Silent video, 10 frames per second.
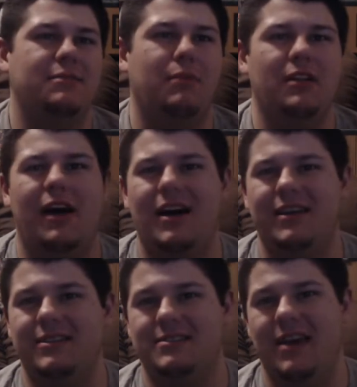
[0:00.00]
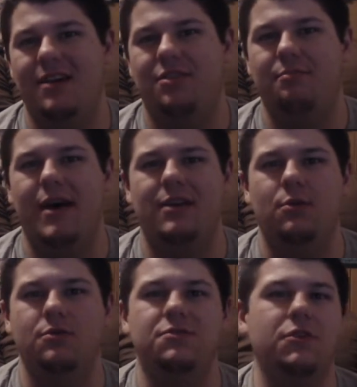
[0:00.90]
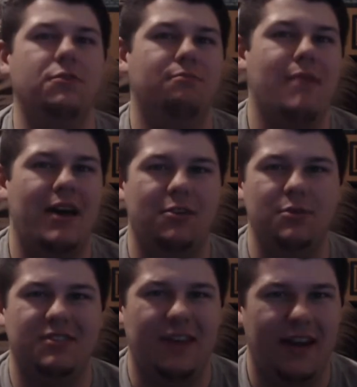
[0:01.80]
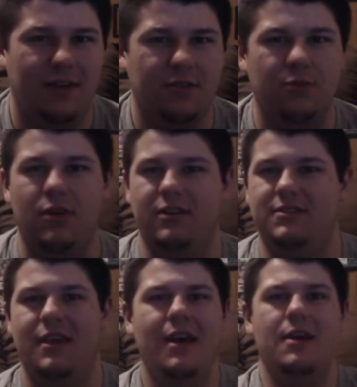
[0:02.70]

melodic death metal, doom metal sound, where it's